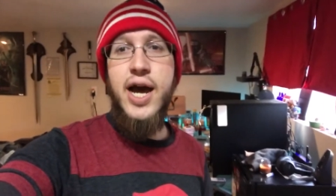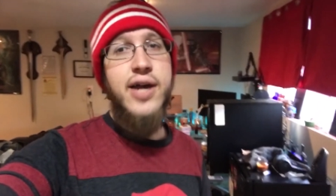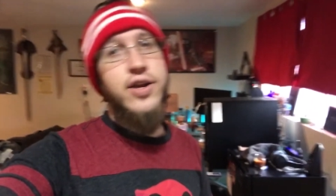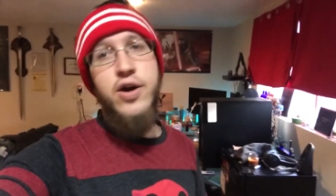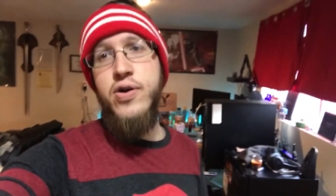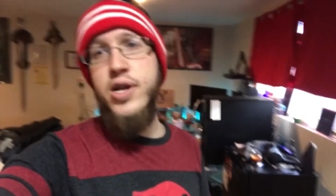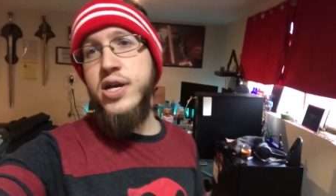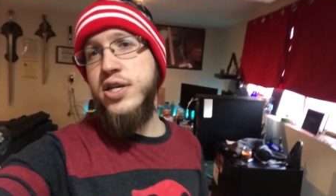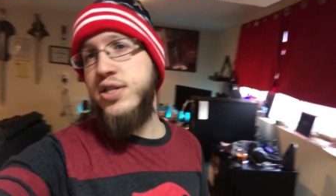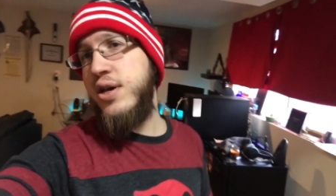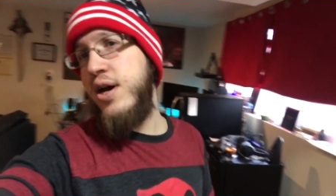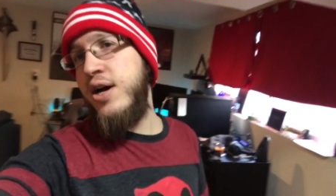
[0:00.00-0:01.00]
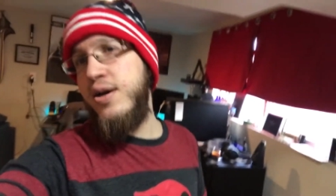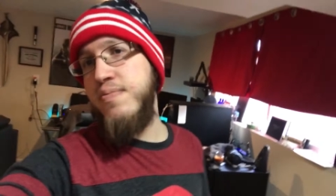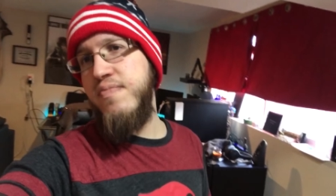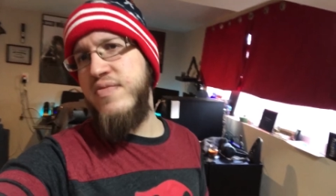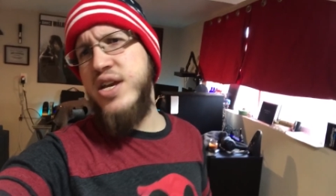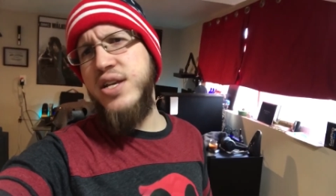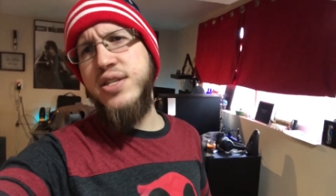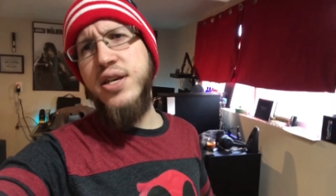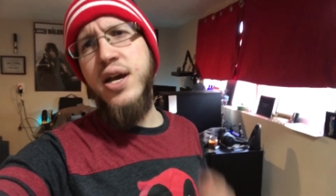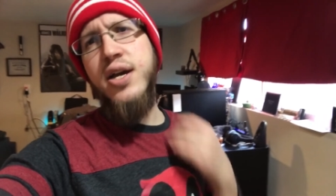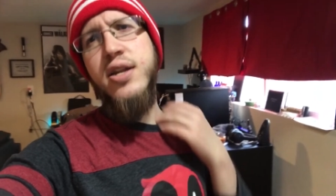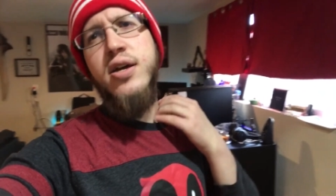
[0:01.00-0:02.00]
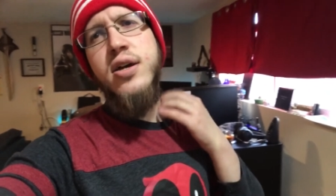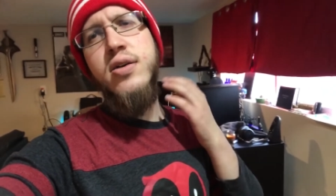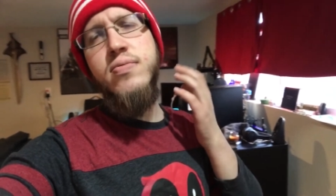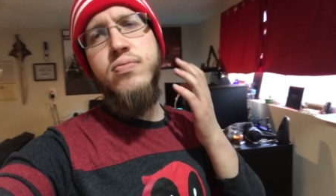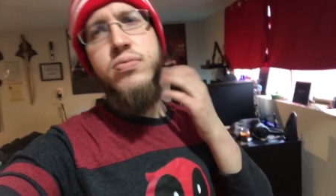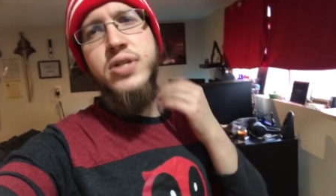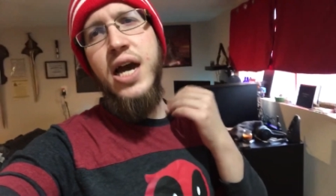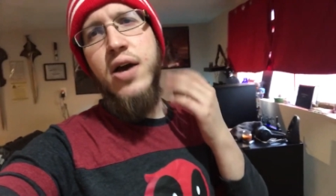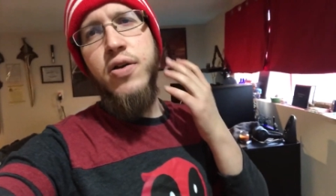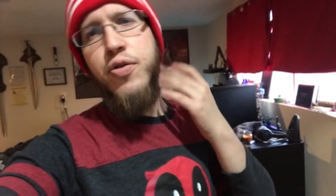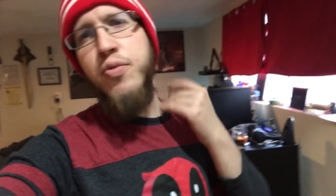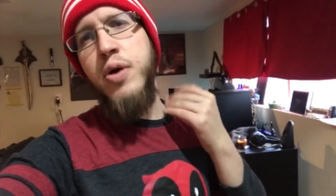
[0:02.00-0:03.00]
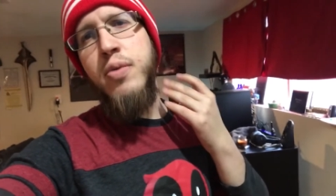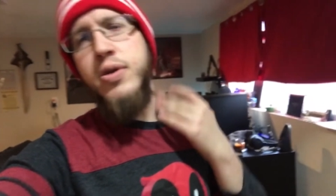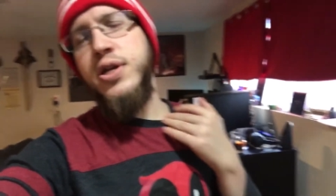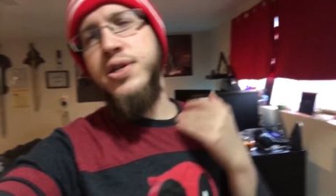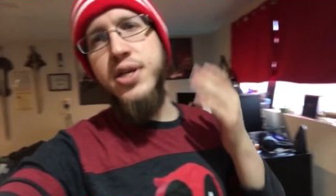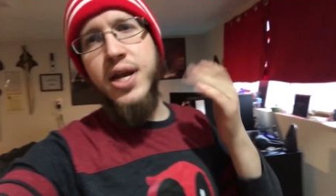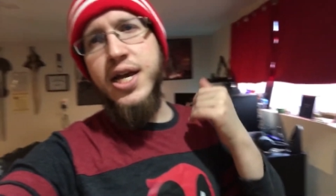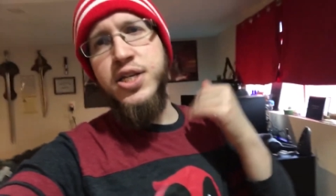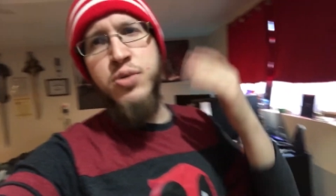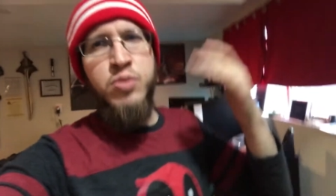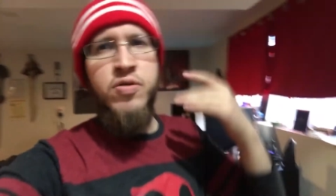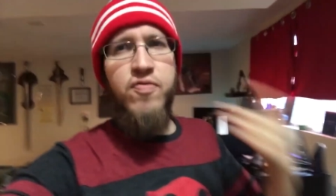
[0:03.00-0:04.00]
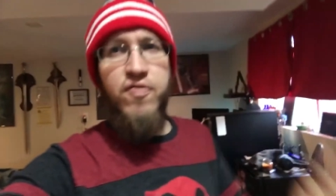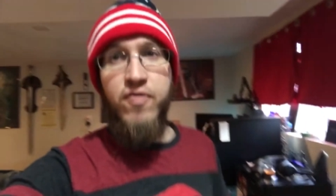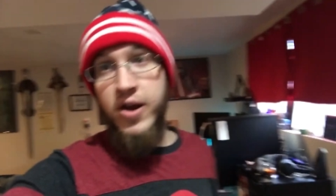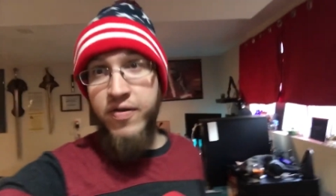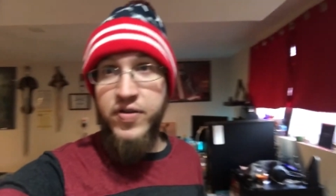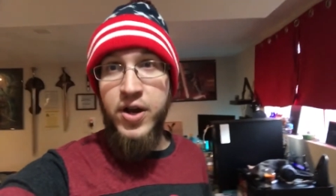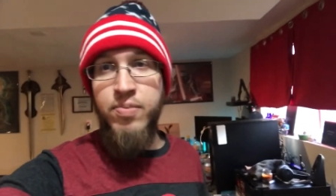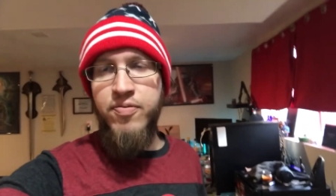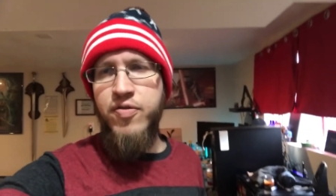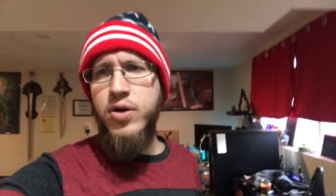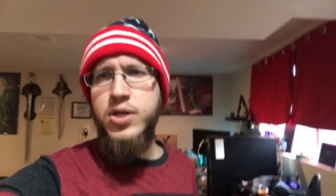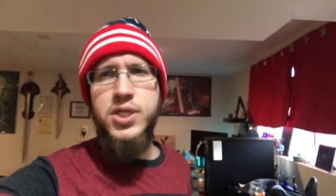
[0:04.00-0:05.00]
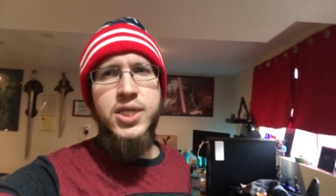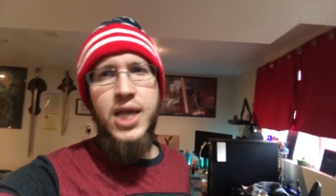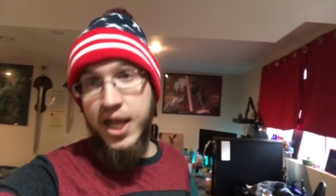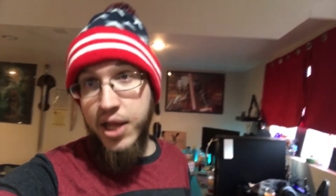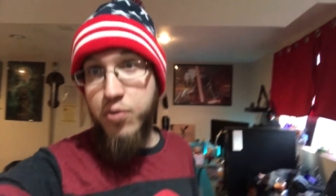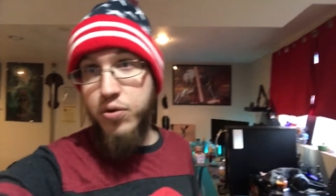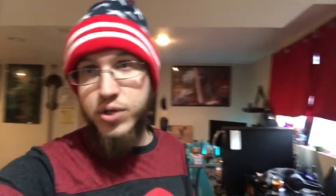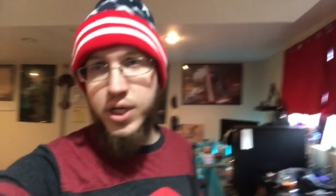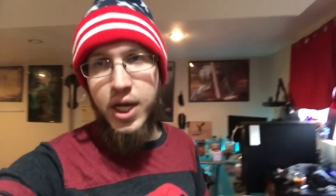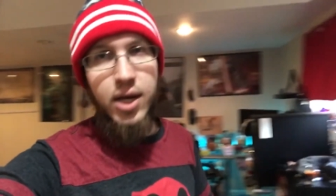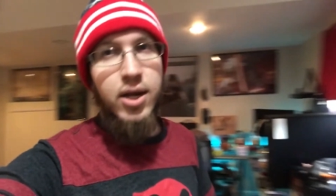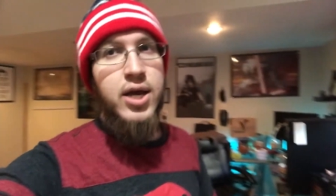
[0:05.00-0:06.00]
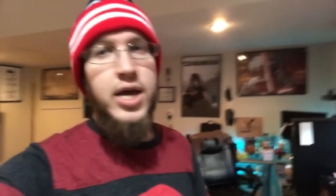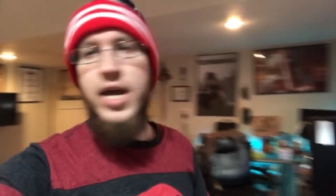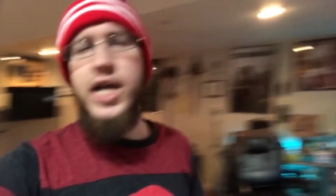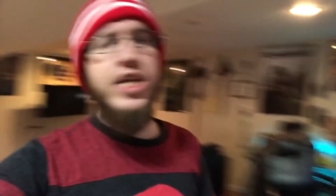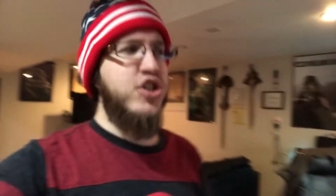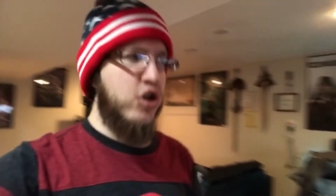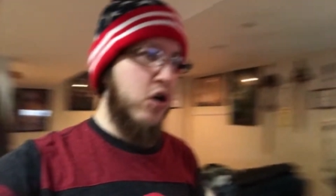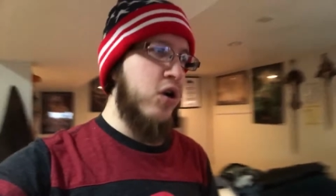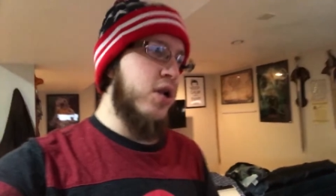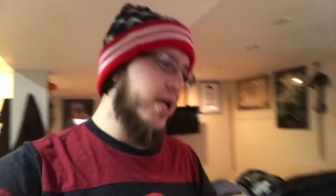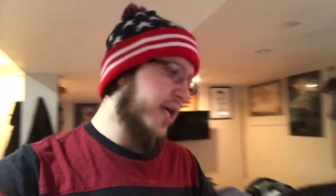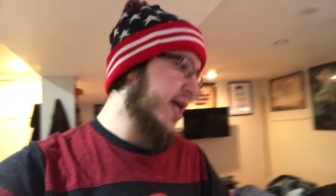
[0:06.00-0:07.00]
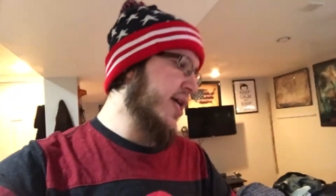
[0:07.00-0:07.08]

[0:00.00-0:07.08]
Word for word: I know it is. Um, it's kind of down at the moment because it hasn't been fluffed up for its daily routine. It's early.